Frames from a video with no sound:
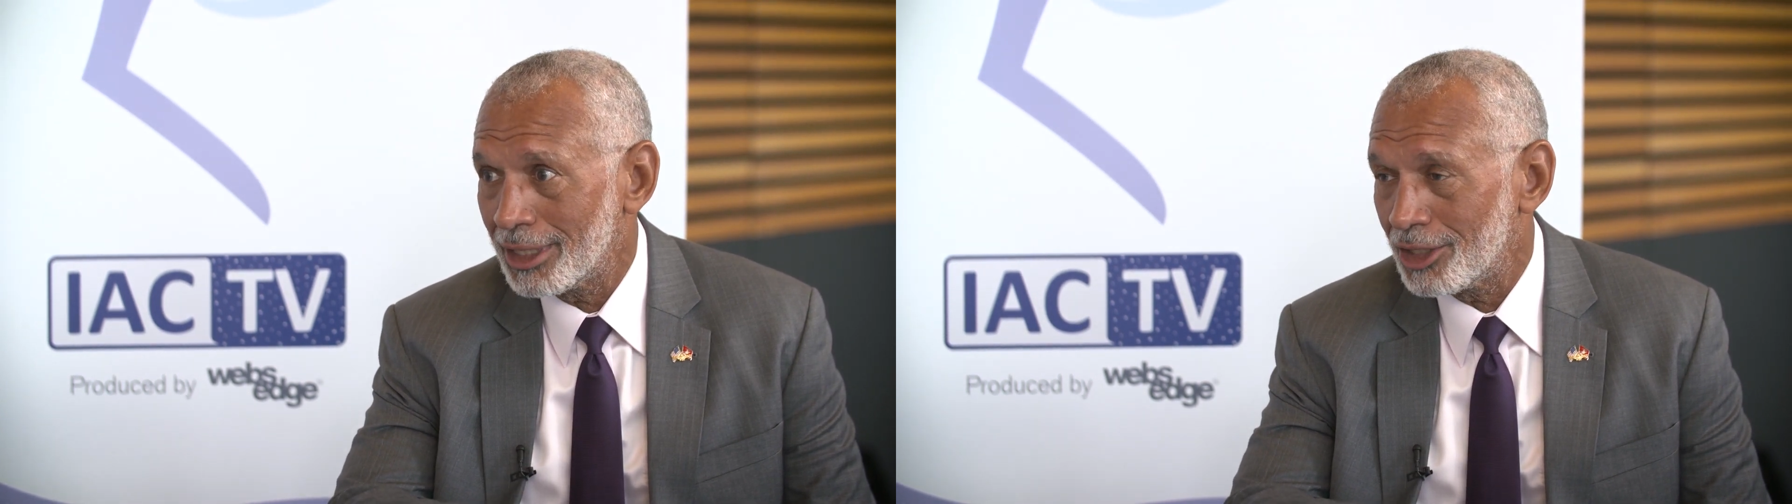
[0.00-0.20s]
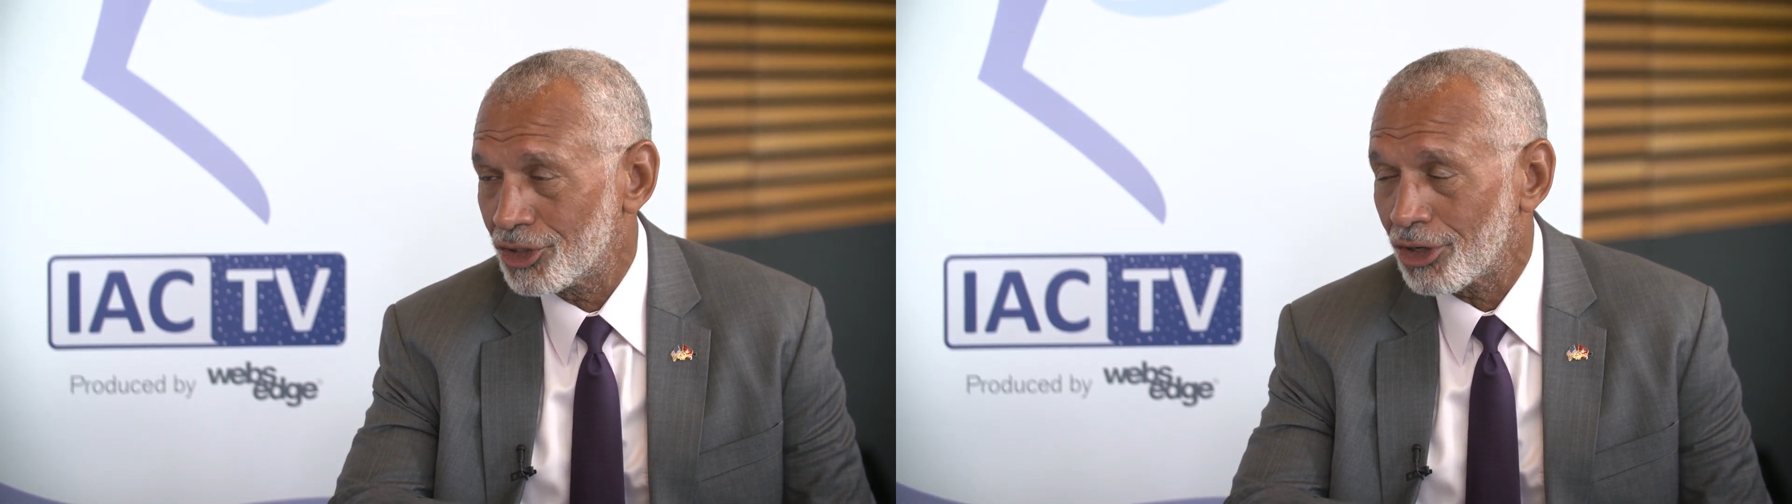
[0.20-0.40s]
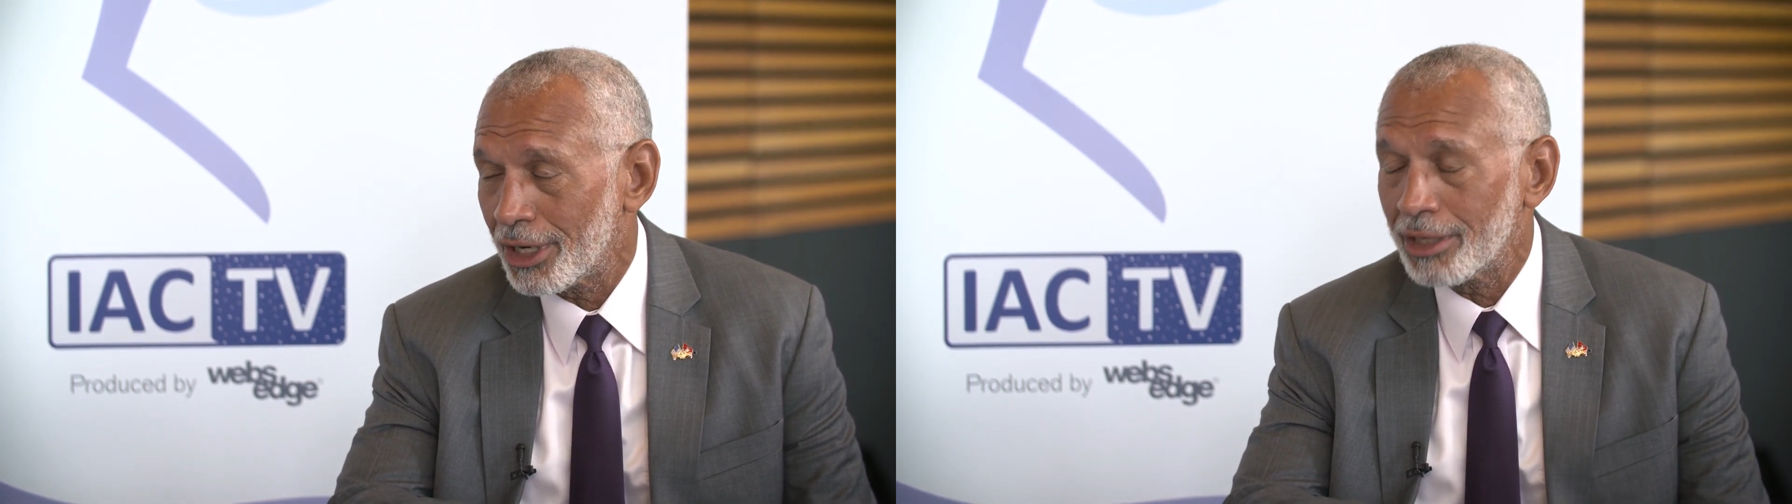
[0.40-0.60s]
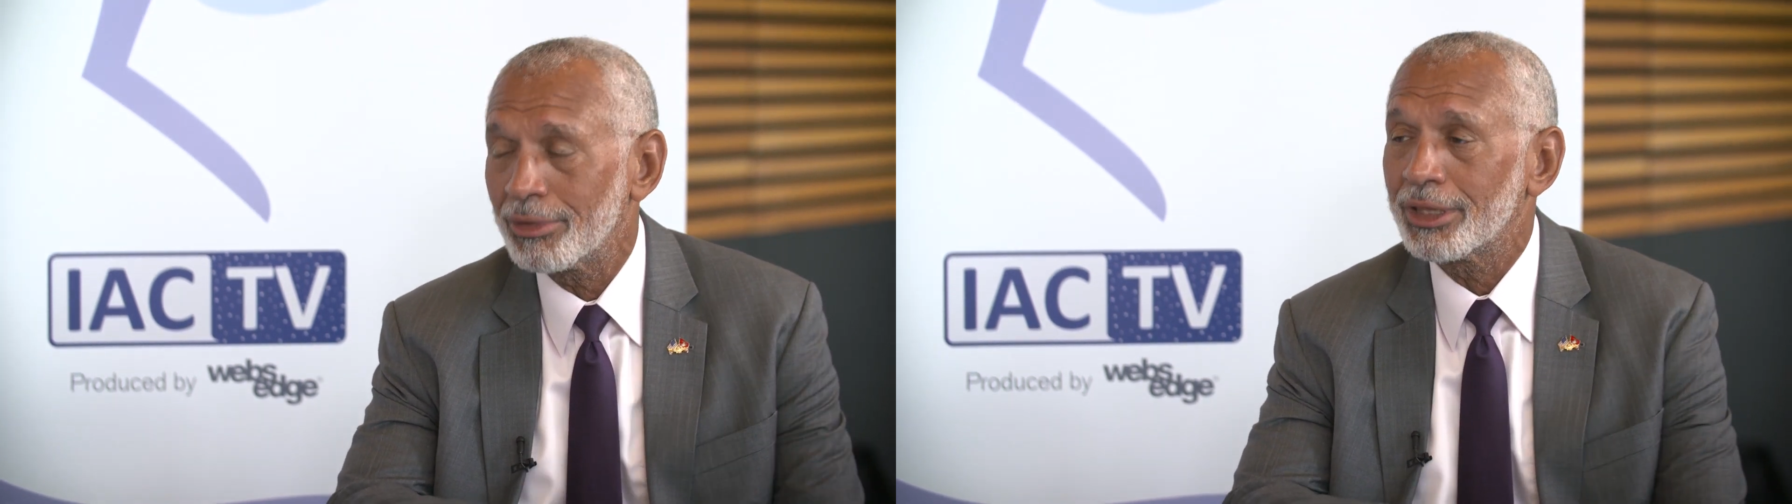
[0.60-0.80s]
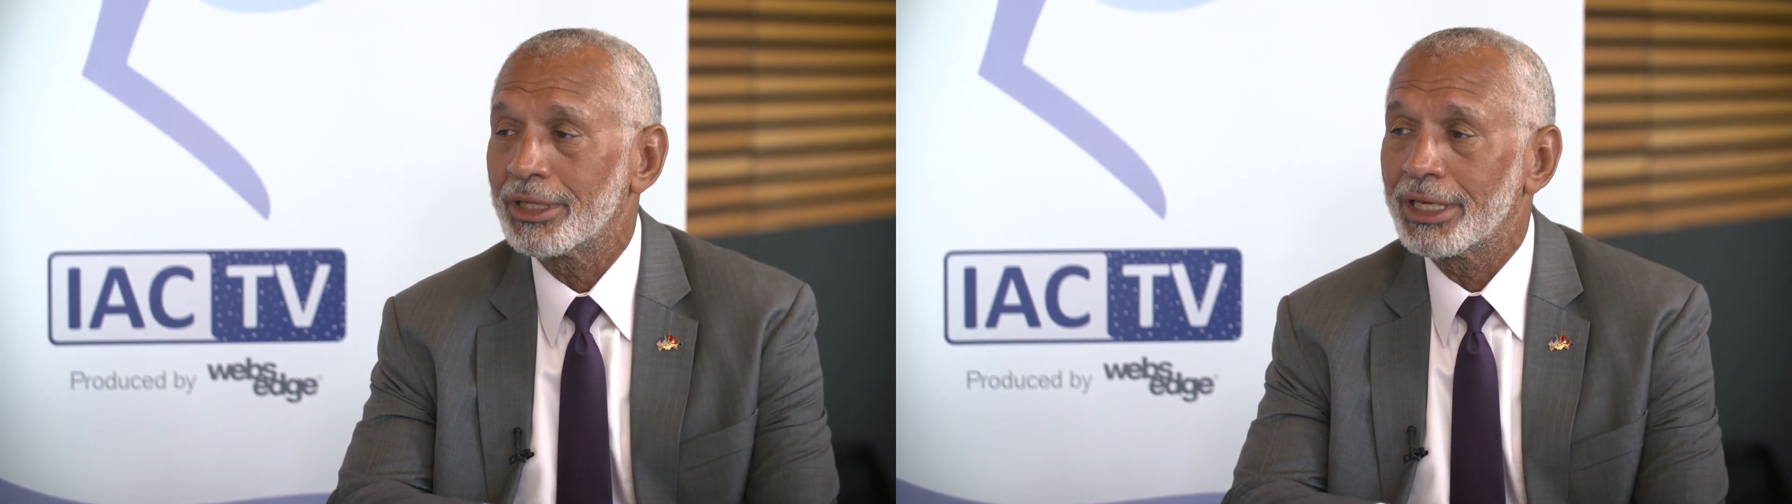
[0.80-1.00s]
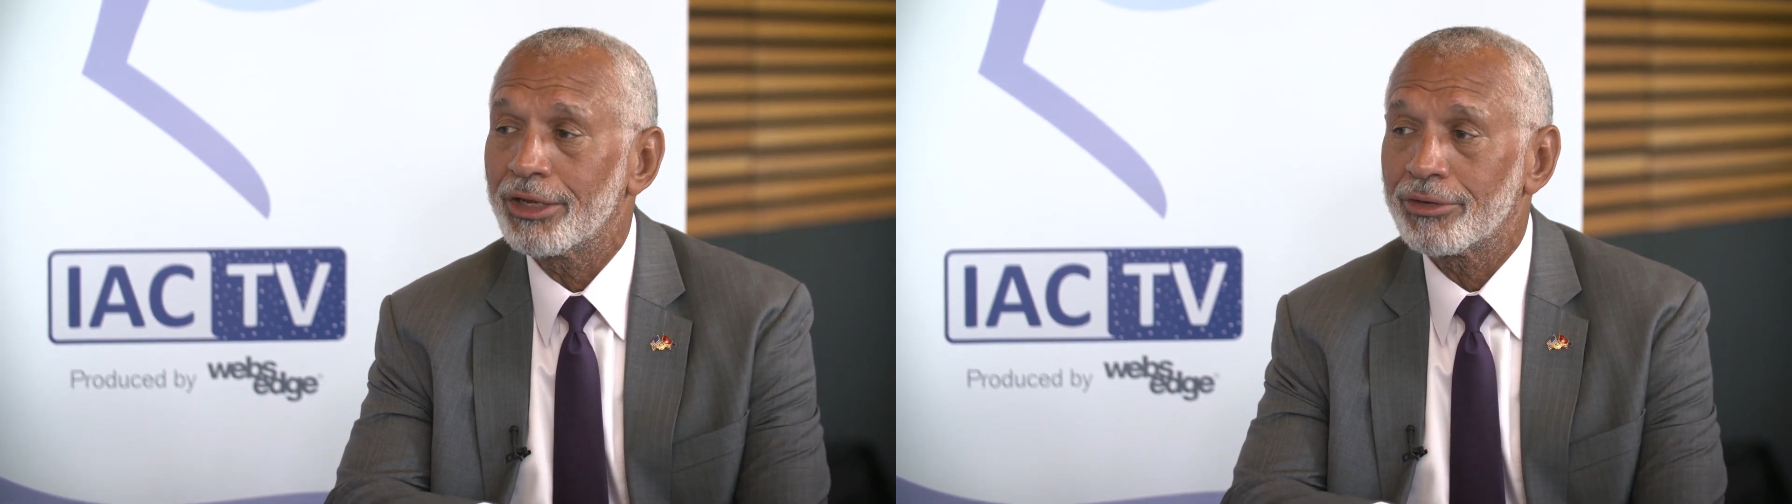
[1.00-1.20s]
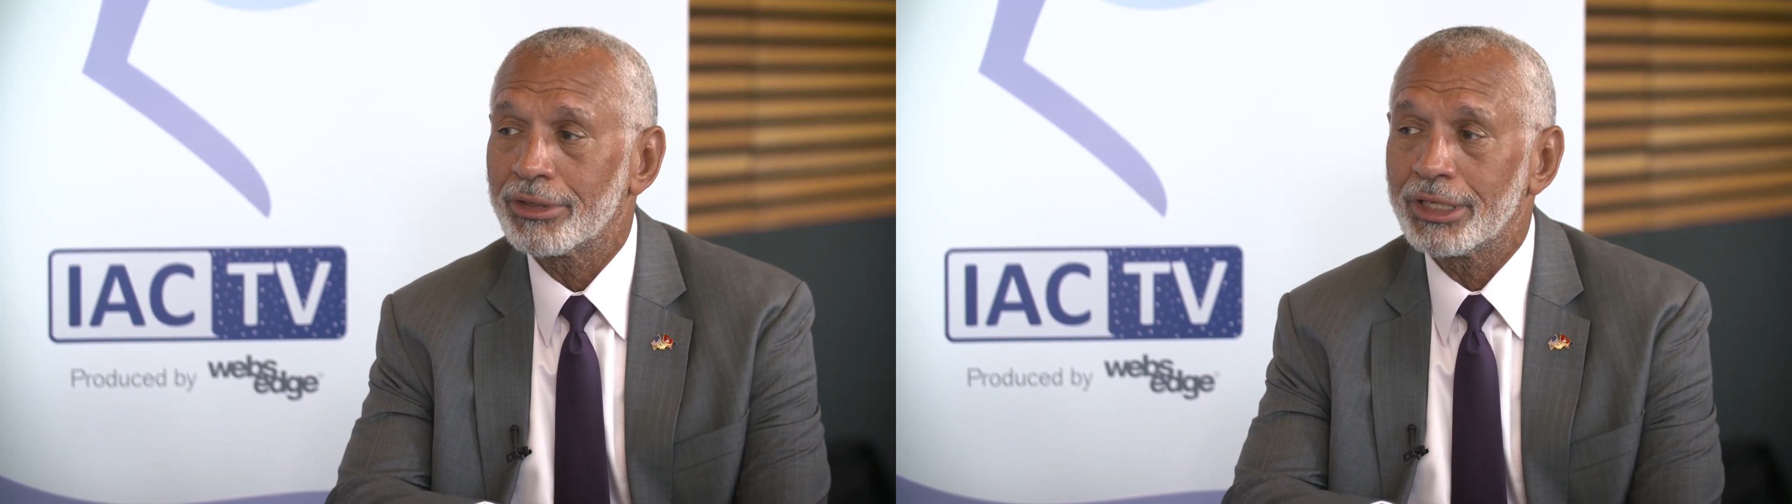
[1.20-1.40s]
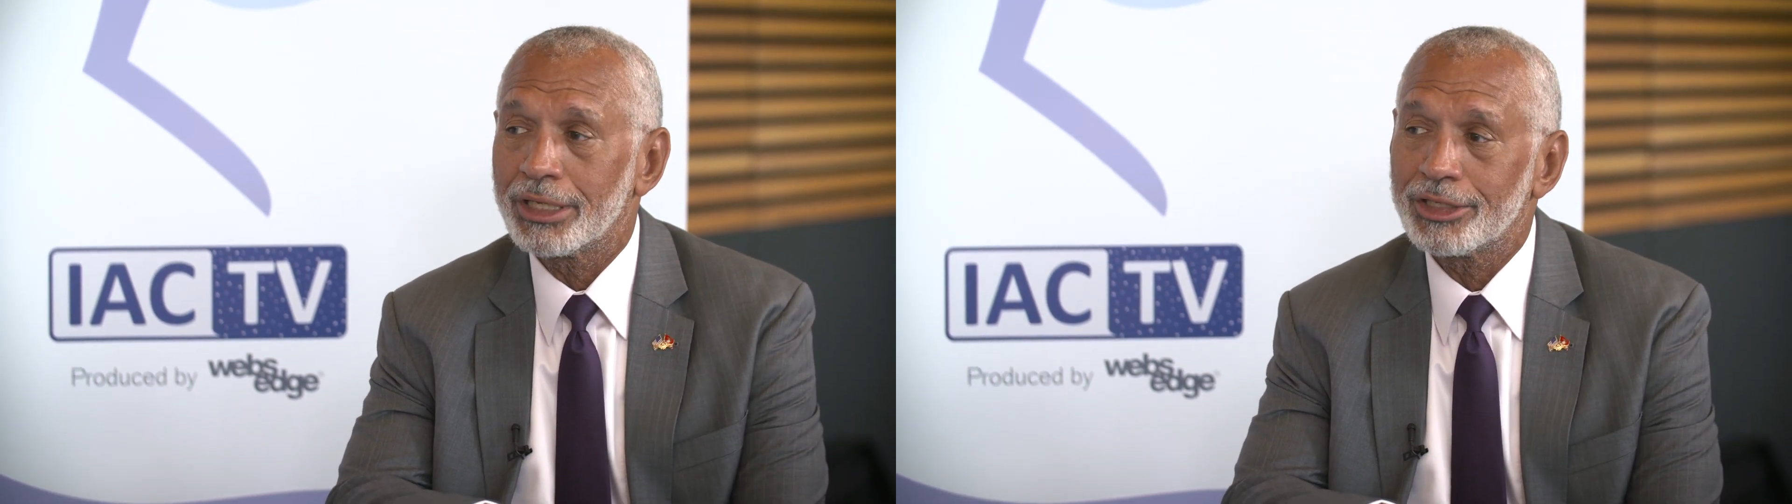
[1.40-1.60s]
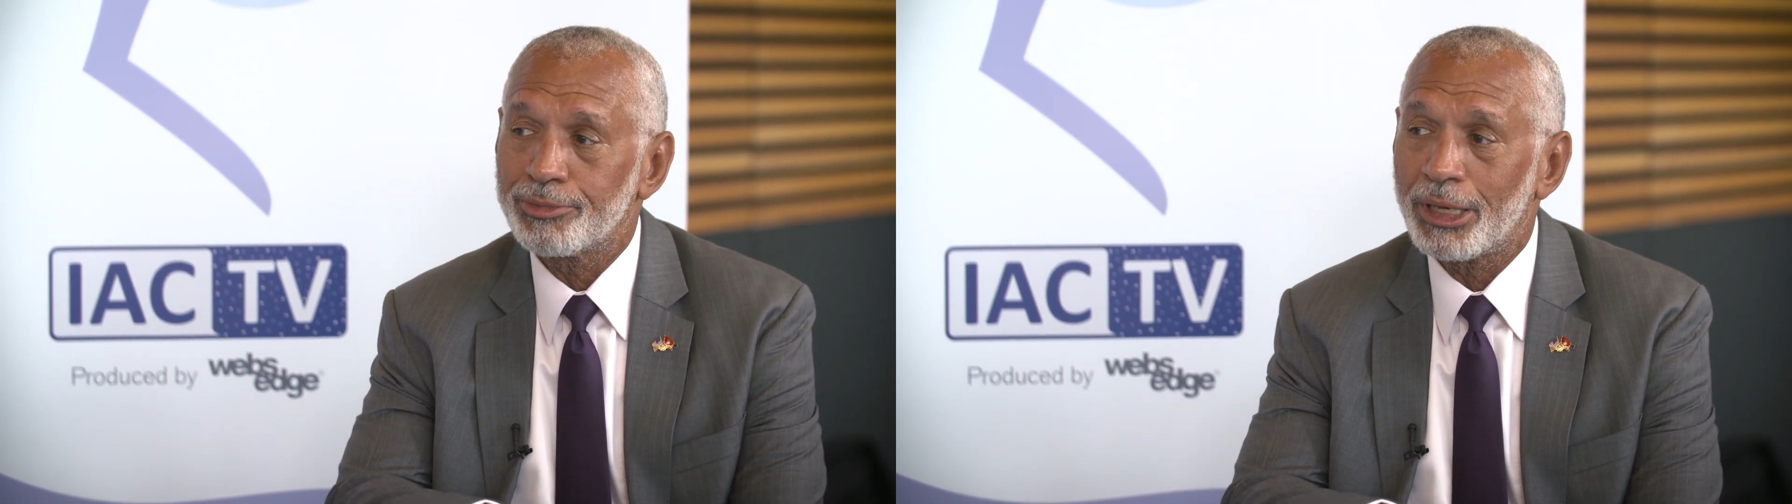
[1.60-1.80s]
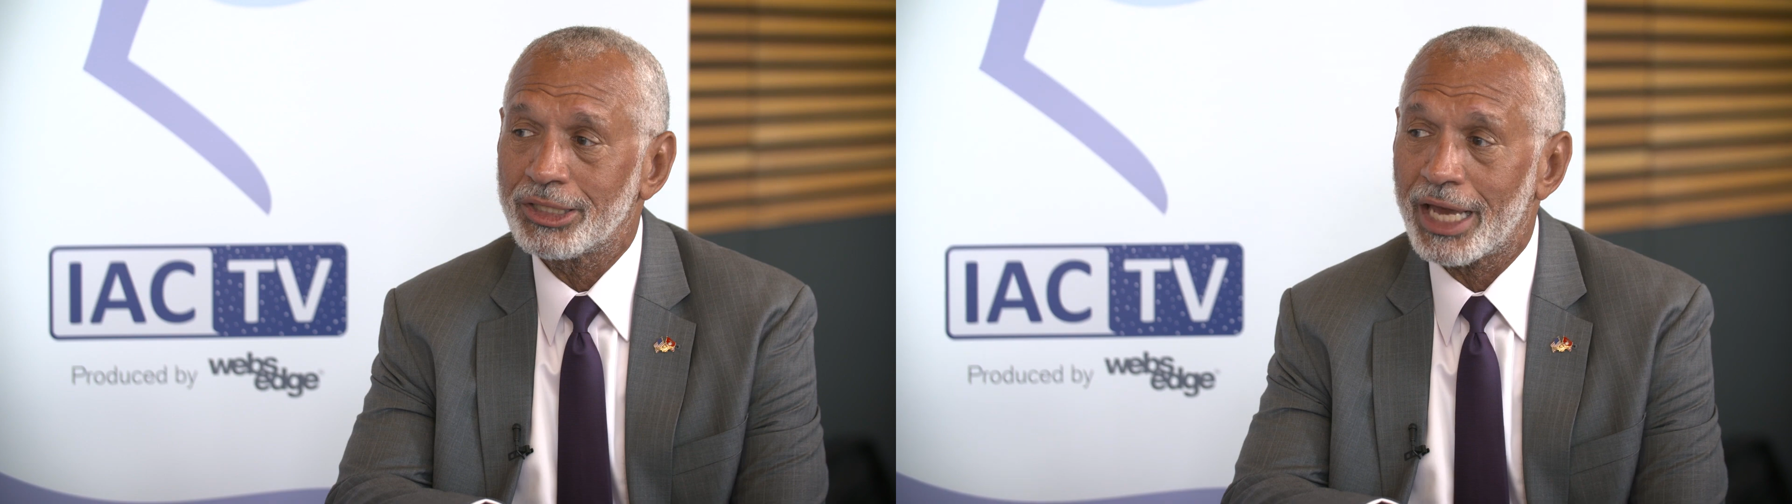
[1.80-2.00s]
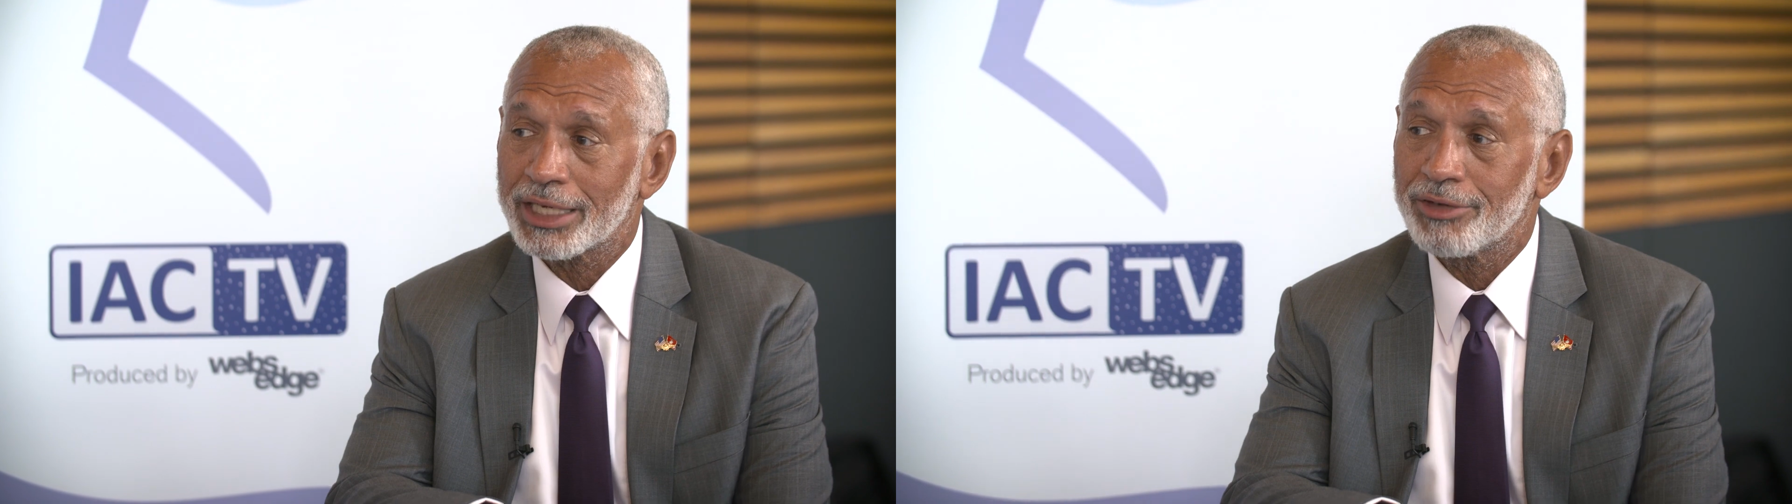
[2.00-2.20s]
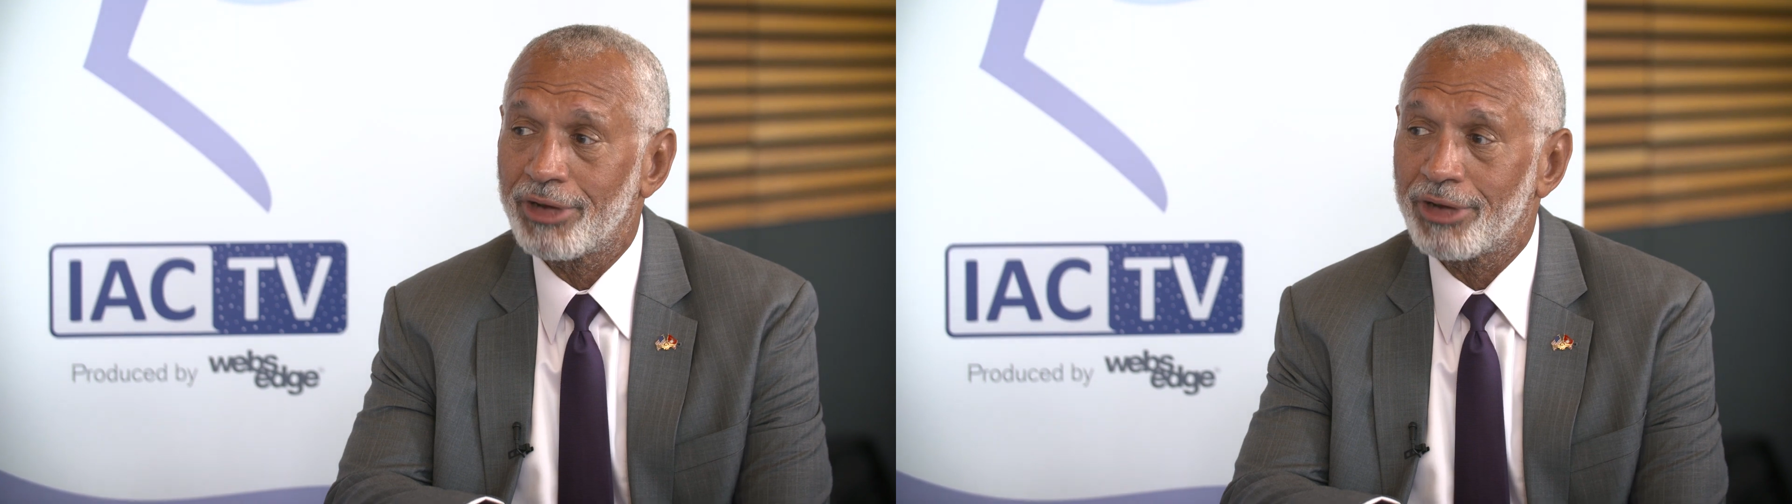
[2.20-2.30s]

and it started with the Space Act